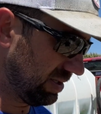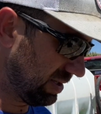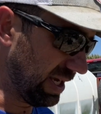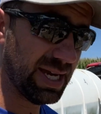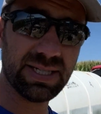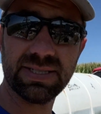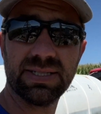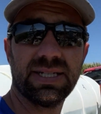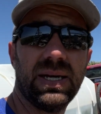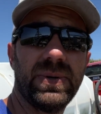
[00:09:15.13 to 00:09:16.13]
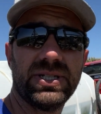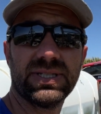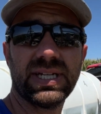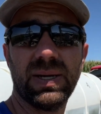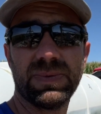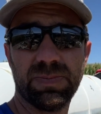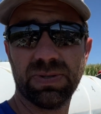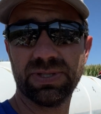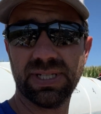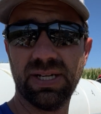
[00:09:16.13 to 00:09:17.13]
AgSense app, I just type the
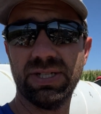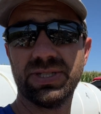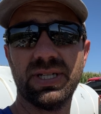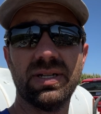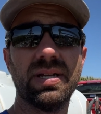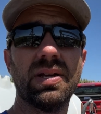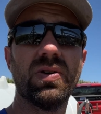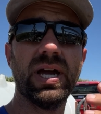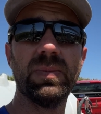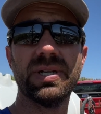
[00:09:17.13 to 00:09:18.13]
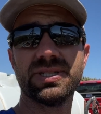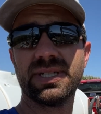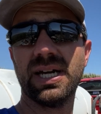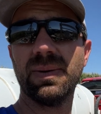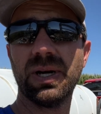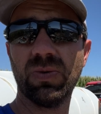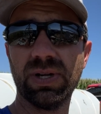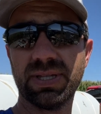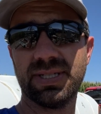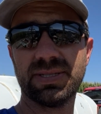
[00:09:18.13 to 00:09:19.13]
percentage in, or how much time I
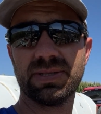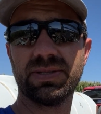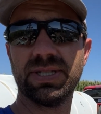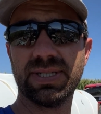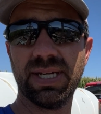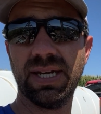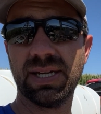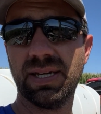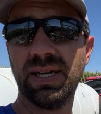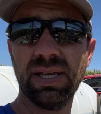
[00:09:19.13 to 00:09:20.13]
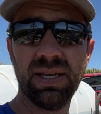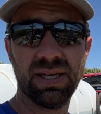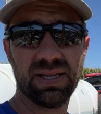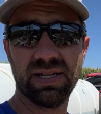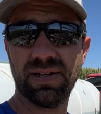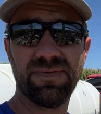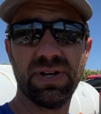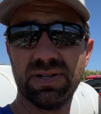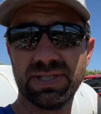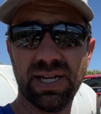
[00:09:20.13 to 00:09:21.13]
want this to take, and then it
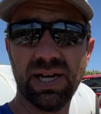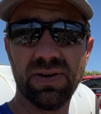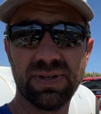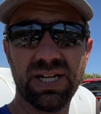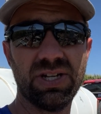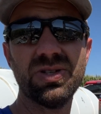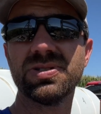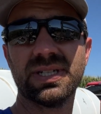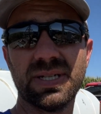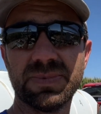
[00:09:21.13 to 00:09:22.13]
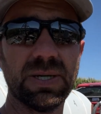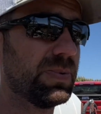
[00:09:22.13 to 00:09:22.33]
figures it out, and it usually comes out